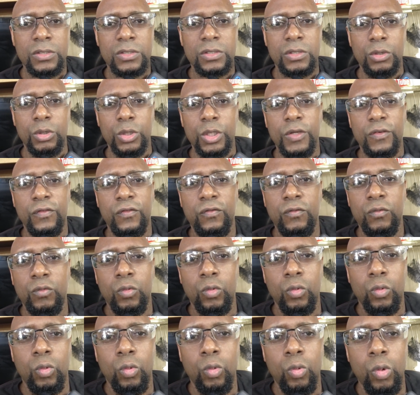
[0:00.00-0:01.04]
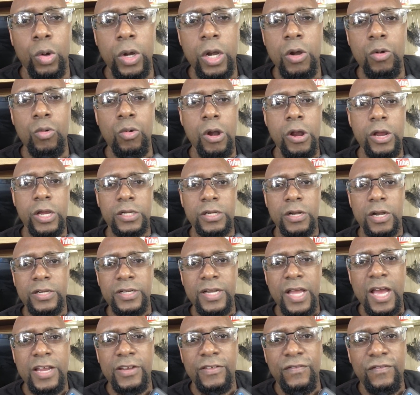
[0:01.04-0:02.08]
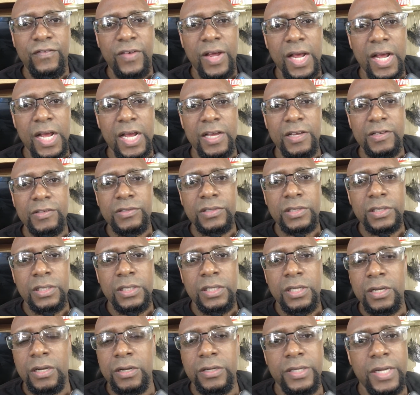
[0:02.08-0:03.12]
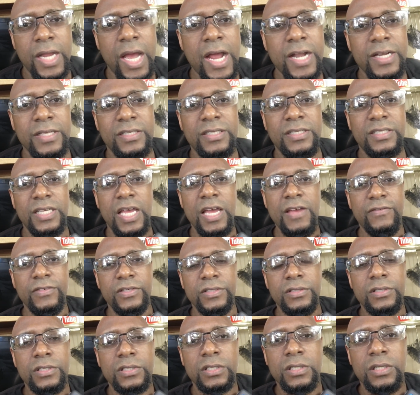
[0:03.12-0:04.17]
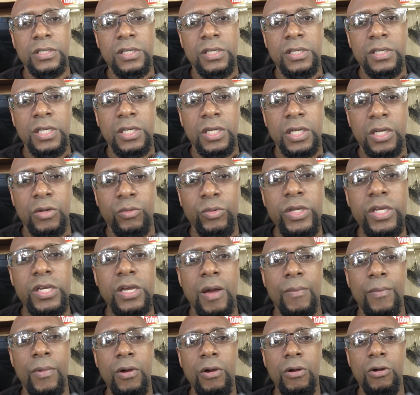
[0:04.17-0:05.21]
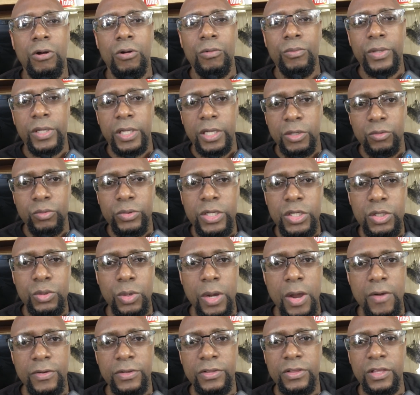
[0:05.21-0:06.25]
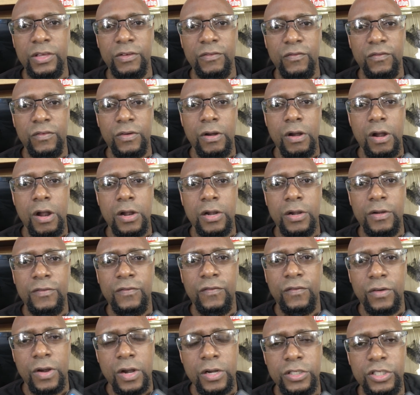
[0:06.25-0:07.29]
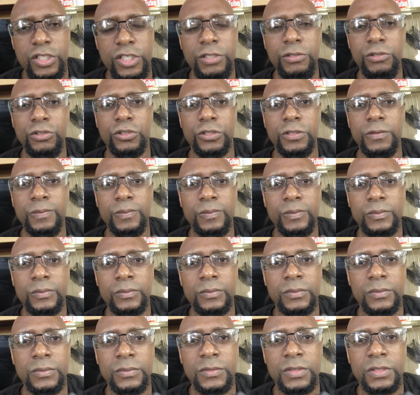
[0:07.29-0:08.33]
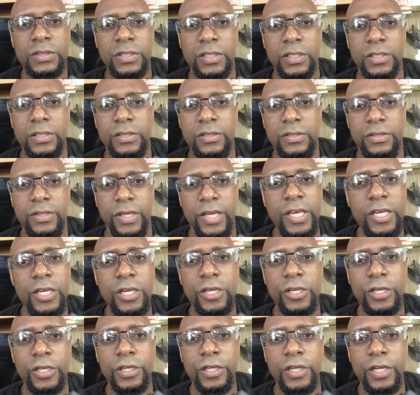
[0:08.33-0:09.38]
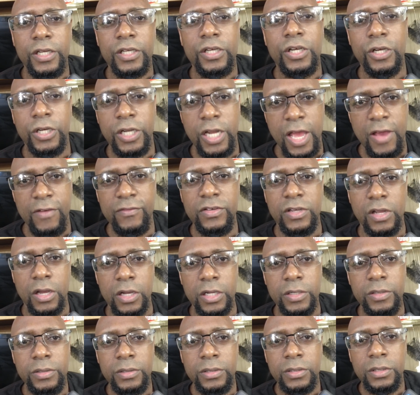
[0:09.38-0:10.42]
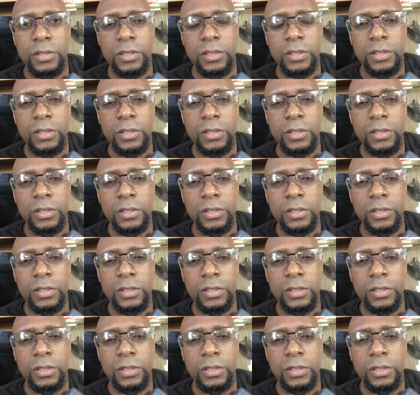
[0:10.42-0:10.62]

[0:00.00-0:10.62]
So if we're working our nine to fives, our nine to sevens, we come home and we do everything for our for our children that they could could have done